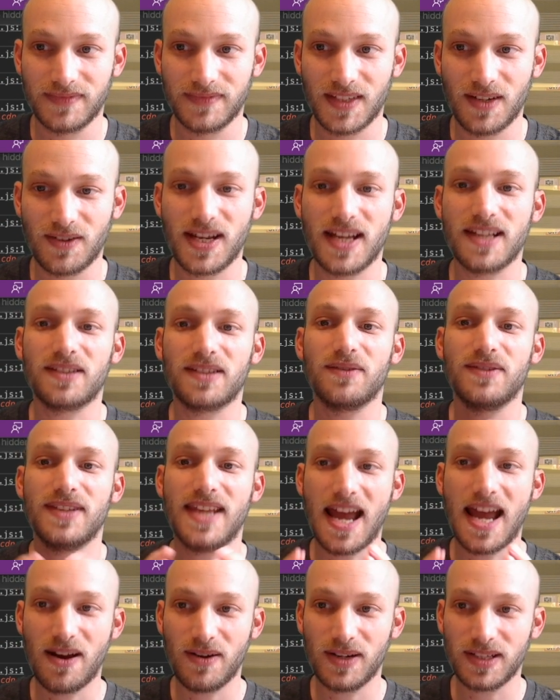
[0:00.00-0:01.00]
Okay, so
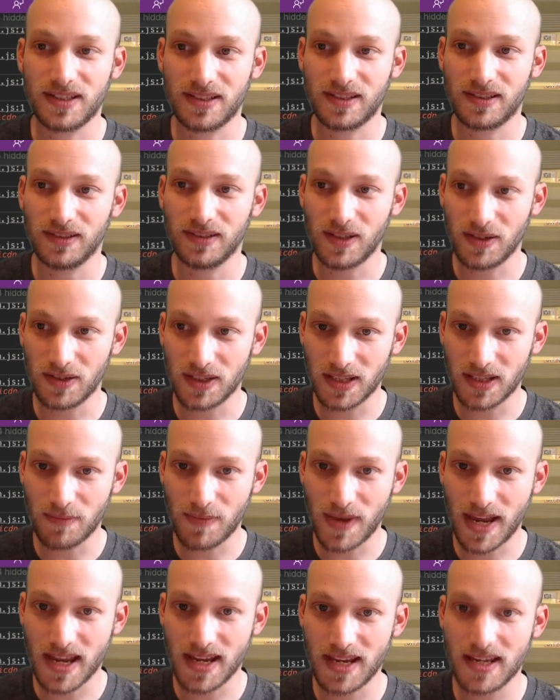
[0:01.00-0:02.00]
now it's loaded the
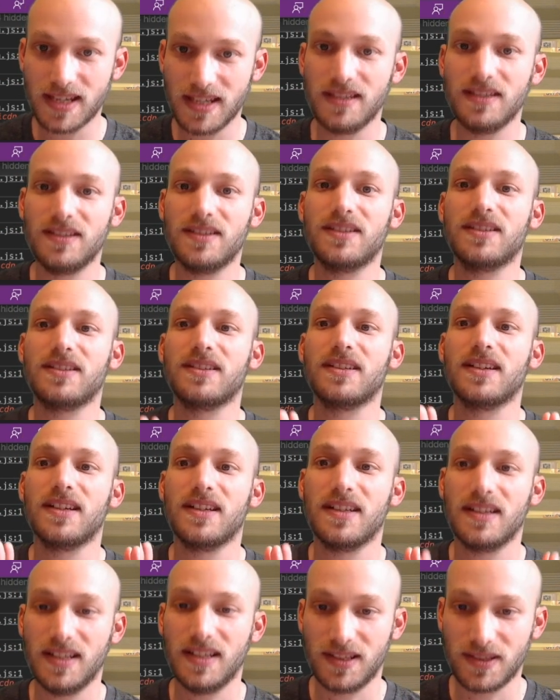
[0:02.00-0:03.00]
page,
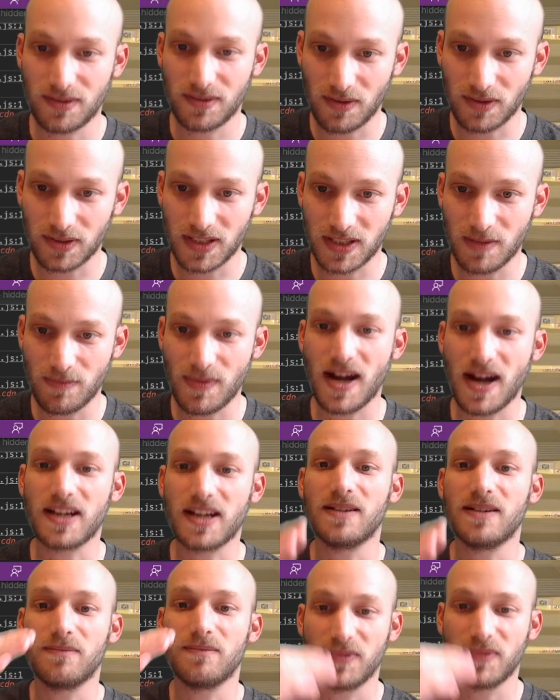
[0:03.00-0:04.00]
scroll to the
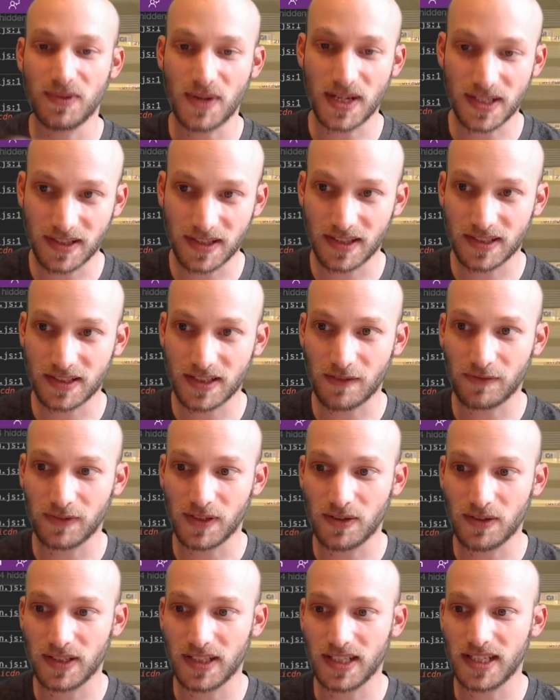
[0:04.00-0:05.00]
bottom, the rest of the stuff loaded